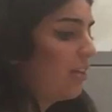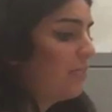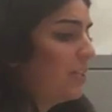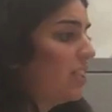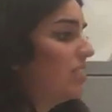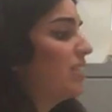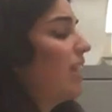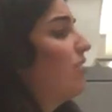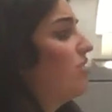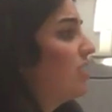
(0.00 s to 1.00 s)
mean it
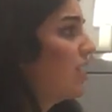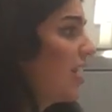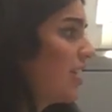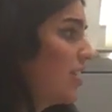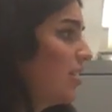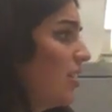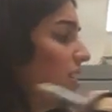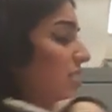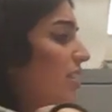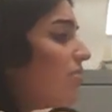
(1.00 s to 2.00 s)
sounds like
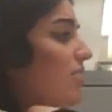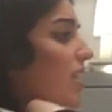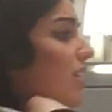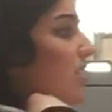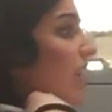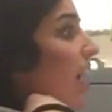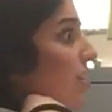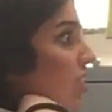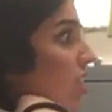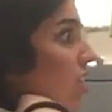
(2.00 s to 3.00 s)

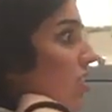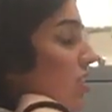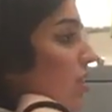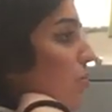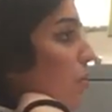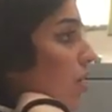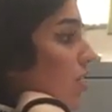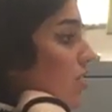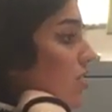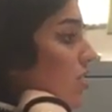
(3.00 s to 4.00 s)
Statler also
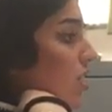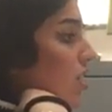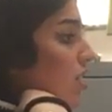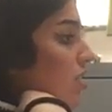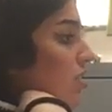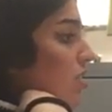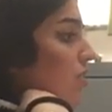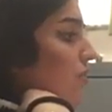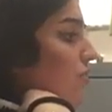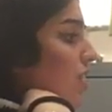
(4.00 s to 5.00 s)
wants
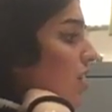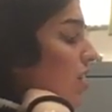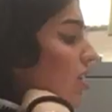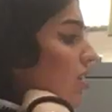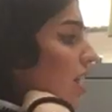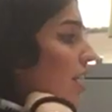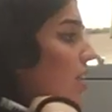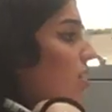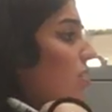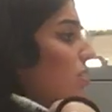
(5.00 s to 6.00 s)
to feel like
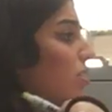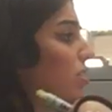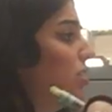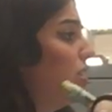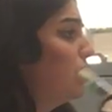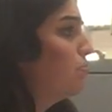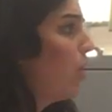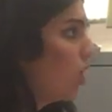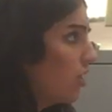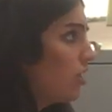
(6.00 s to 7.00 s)
he's
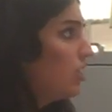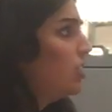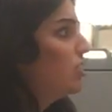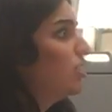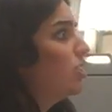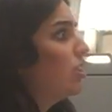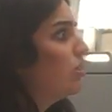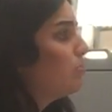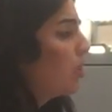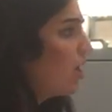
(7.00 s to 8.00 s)
part of the
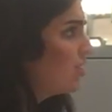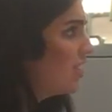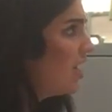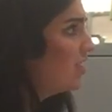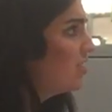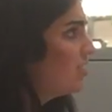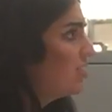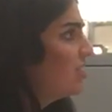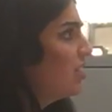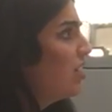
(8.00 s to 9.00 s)
decision
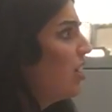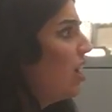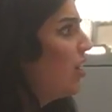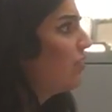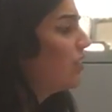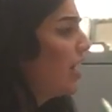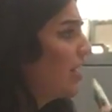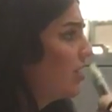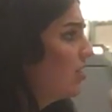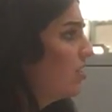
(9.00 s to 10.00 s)
process of
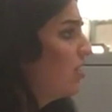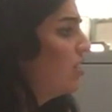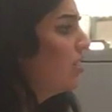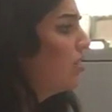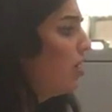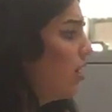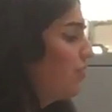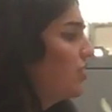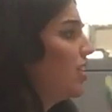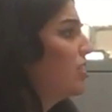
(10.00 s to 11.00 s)
like
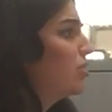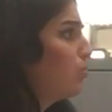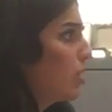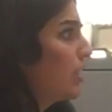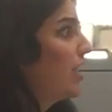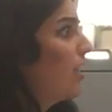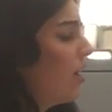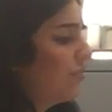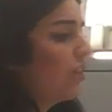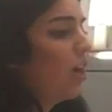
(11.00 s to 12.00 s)
of things working
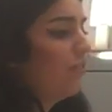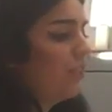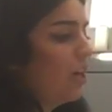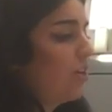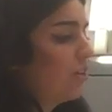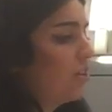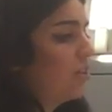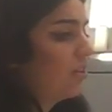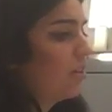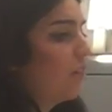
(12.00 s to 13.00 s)
of
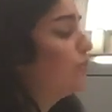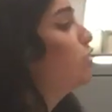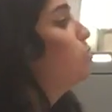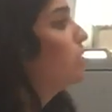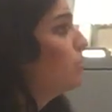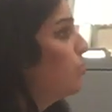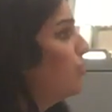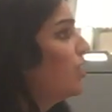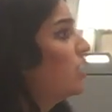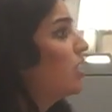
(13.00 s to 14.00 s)
choosing
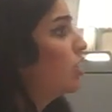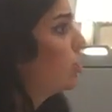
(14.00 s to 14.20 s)
movies and